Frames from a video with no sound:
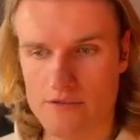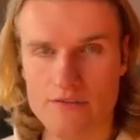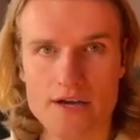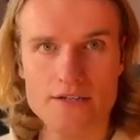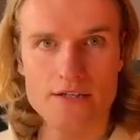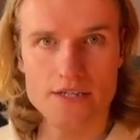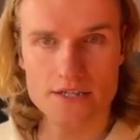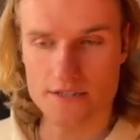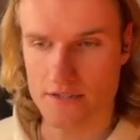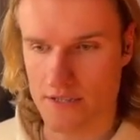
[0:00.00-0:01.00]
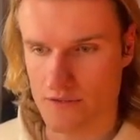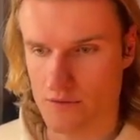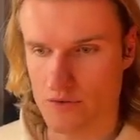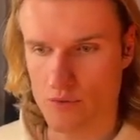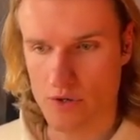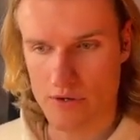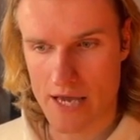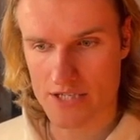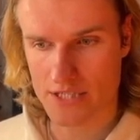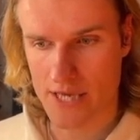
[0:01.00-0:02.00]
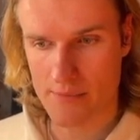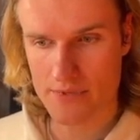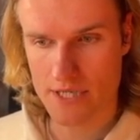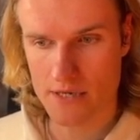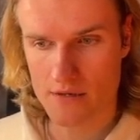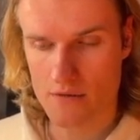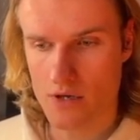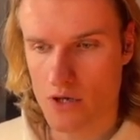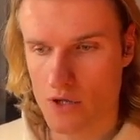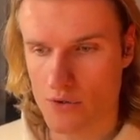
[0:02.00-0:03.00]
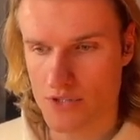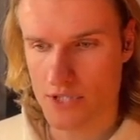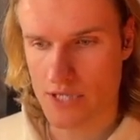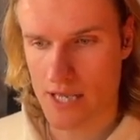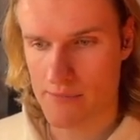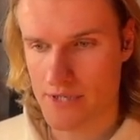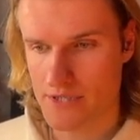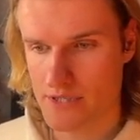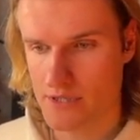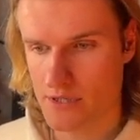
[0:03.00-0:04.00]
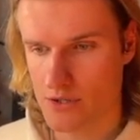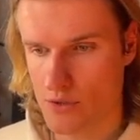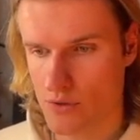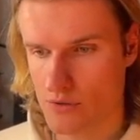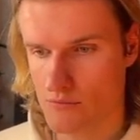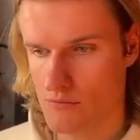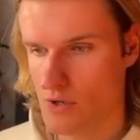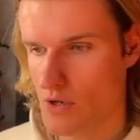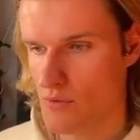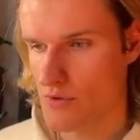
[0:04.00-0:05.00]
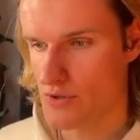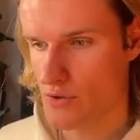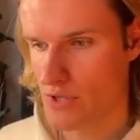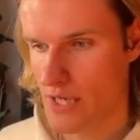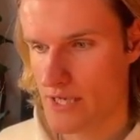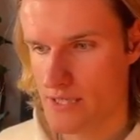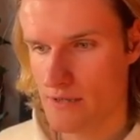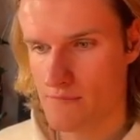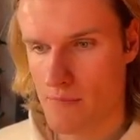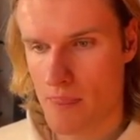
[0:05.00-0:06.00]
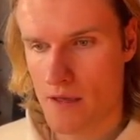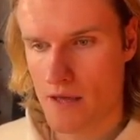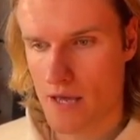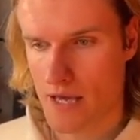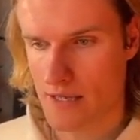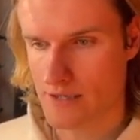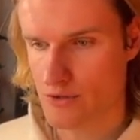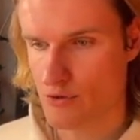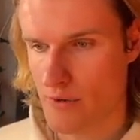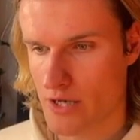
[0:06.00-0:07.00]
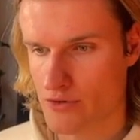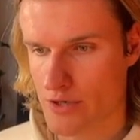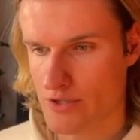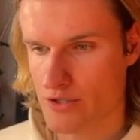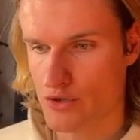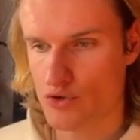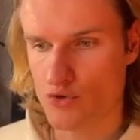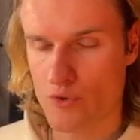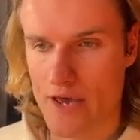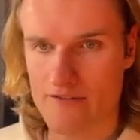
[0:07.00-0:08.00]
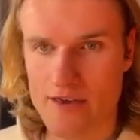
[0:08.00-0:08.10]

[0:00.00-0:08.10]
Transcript: in fact it is successful. So what actually happened here? You can see that I minted a token with the token I D, and it's to my address two F